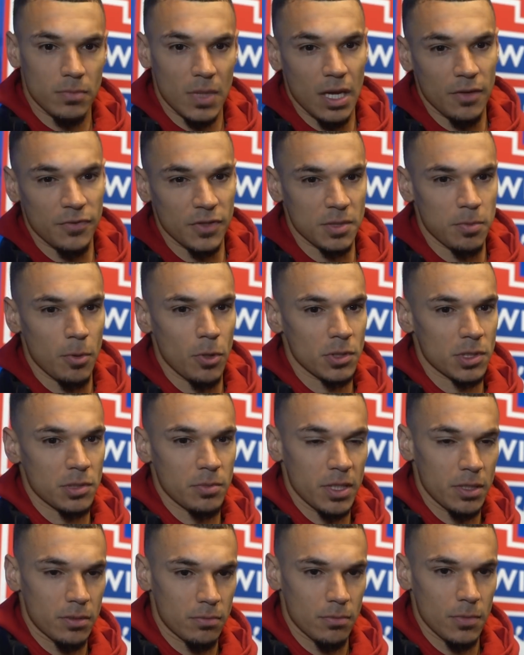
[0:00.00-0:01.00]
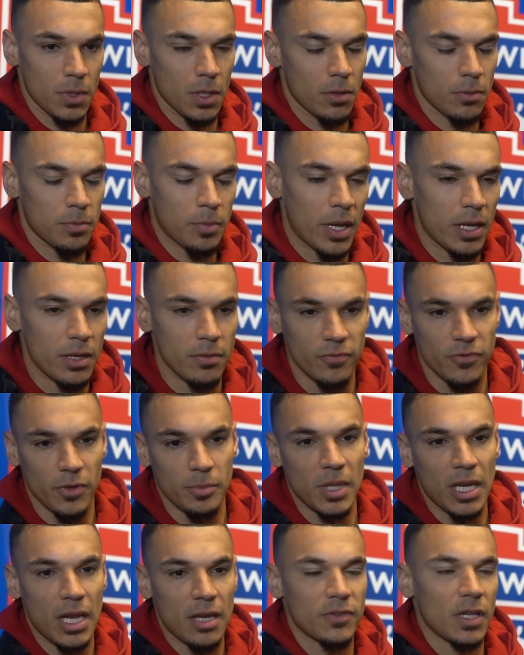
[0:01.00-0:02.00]
Gaffer spoke to me, playing from
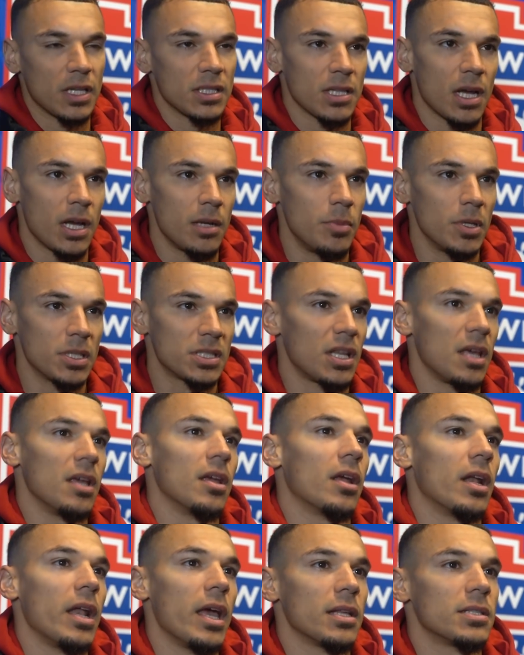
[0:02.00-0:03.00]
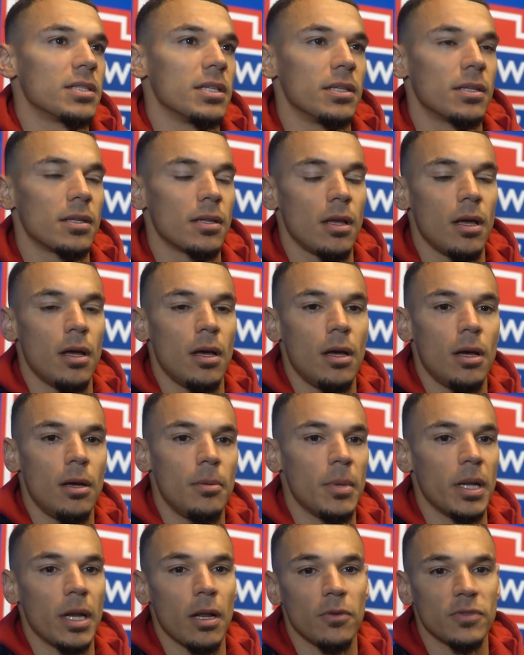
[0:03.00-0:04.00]
the left-hand side but staying connected. And
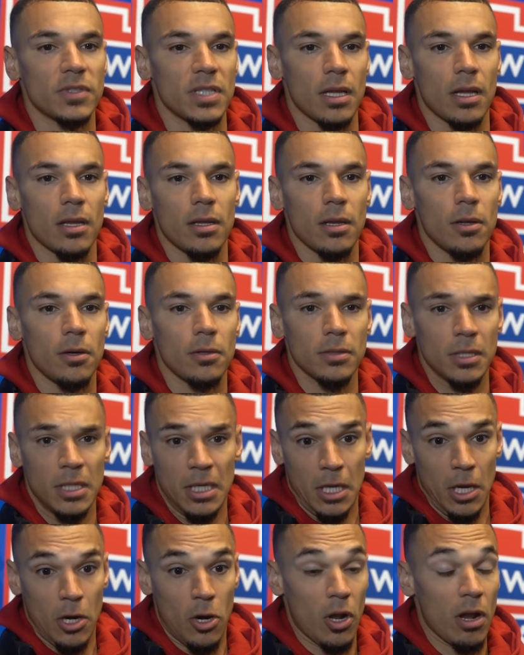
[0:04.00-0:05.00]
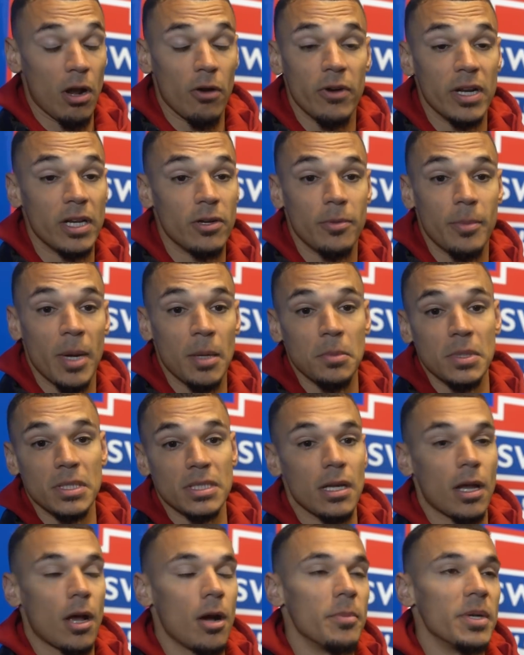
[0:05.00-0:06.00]
then obviously, all I really remember is
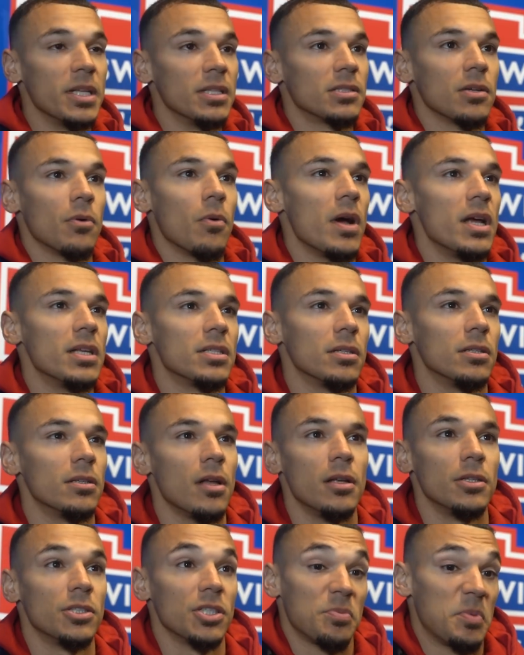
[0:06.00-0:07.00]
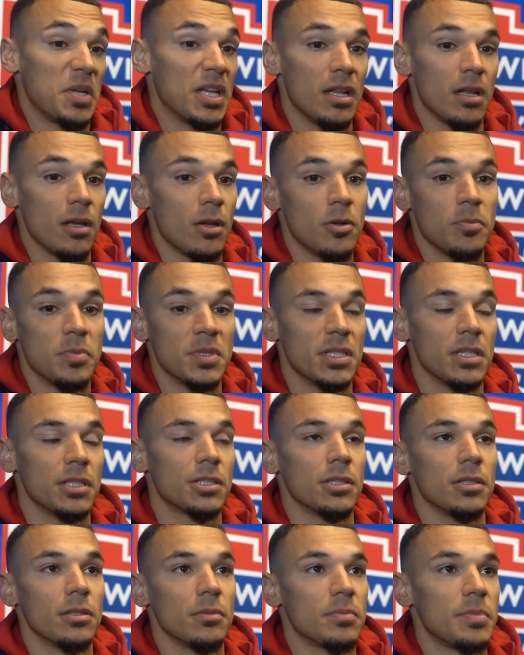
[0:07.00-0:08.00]
it coming into Wes and just being in a good
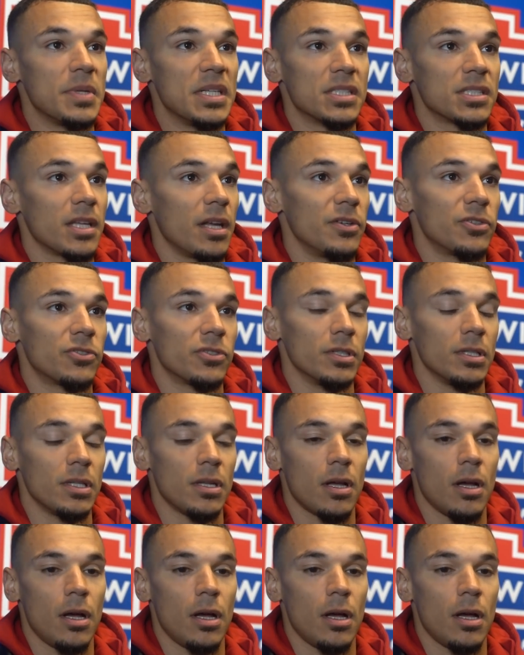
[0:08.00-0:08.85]
position, being central.